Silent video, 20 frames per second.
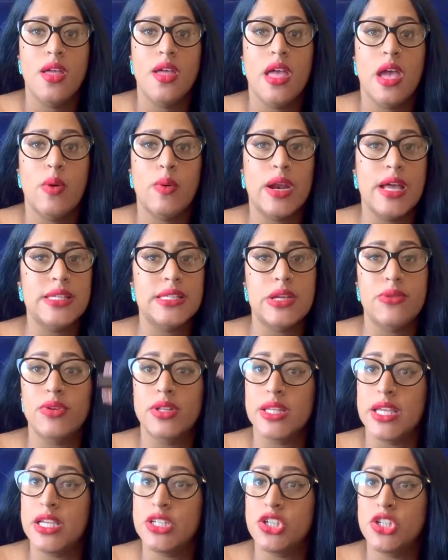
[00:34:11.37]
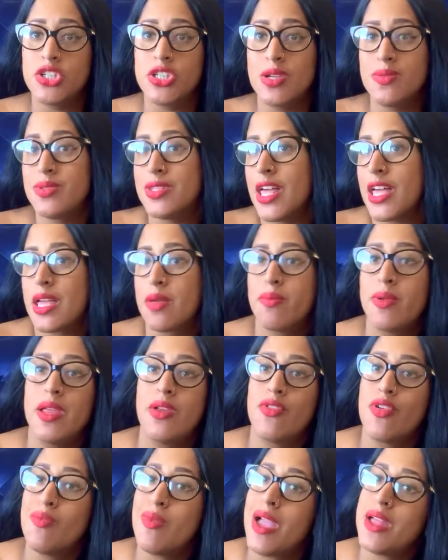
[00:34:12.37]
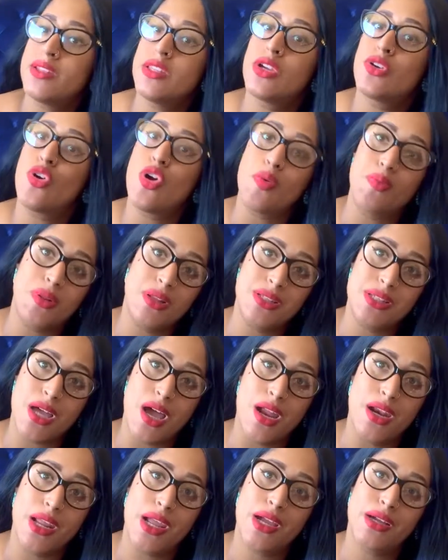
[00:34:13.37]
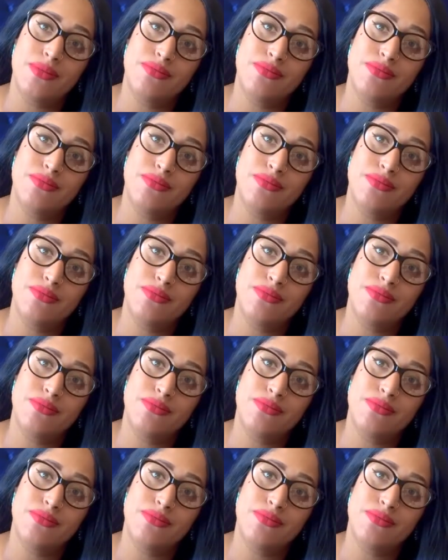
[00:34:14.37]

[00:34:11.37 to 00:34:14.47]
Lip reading: And when I say relationships, that could be romantic or platonic.